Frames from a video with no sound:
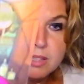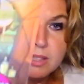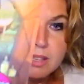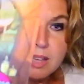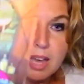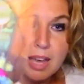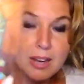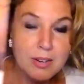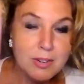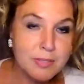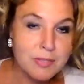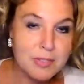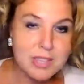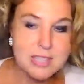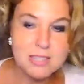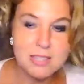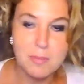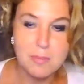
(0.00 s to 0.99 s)
I don't know if
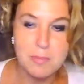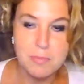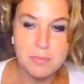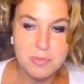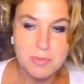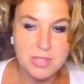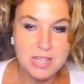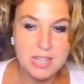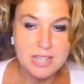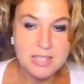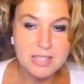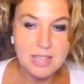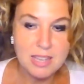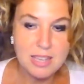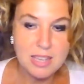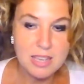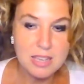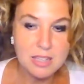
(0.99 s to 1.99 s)
he's seen a
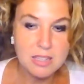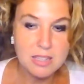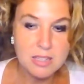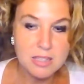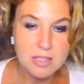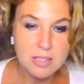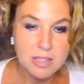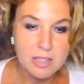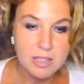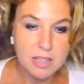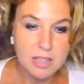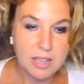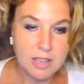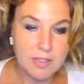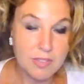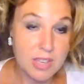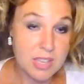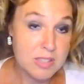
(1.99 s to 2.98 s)
psychic,
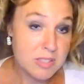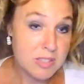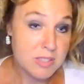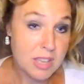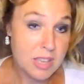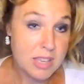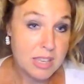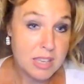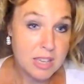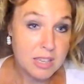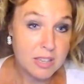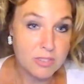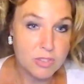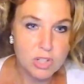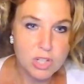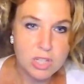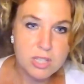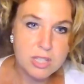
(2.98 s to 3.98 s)
if he's a psychic, if
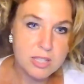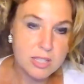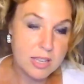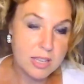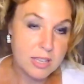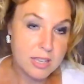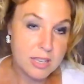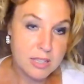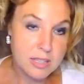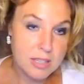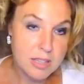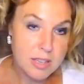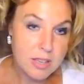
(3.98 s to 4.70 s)
she's a psychic,